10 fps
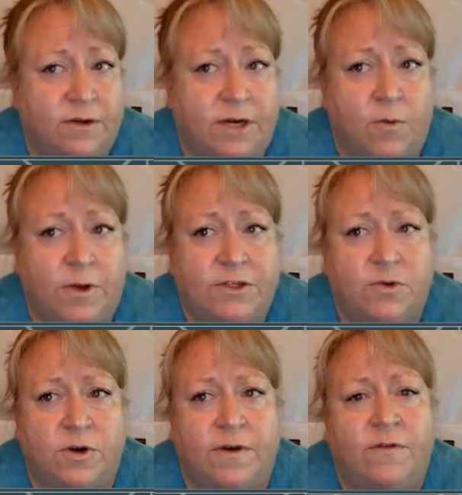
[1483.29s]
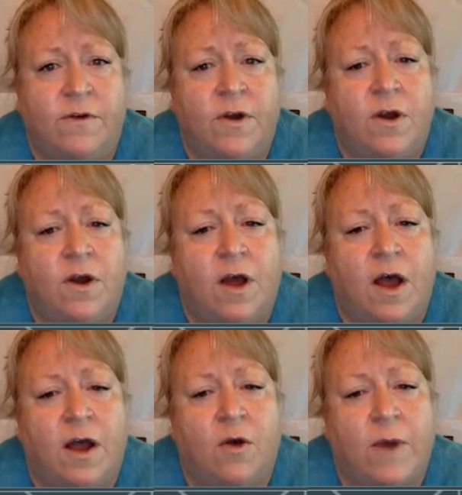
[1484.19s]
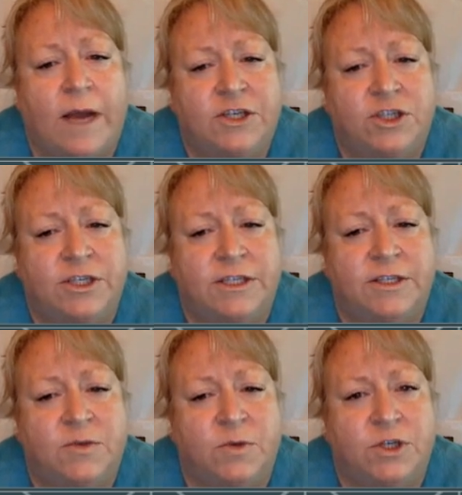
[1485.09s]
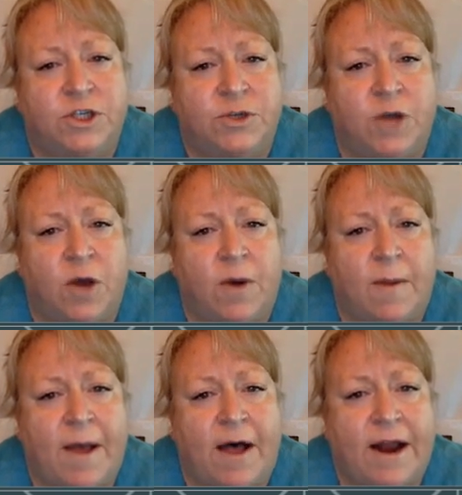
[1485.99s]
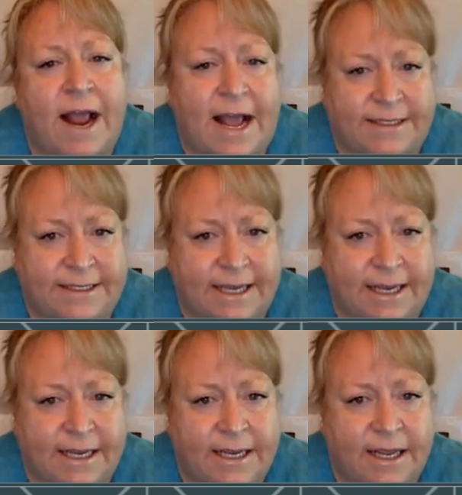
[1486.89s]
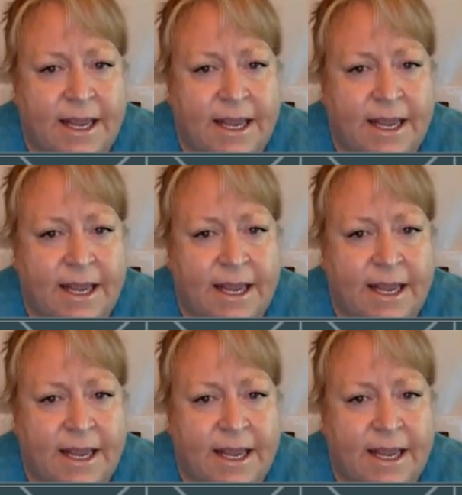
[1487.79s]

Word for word: You know, what sort of uh, questions would you go about asking?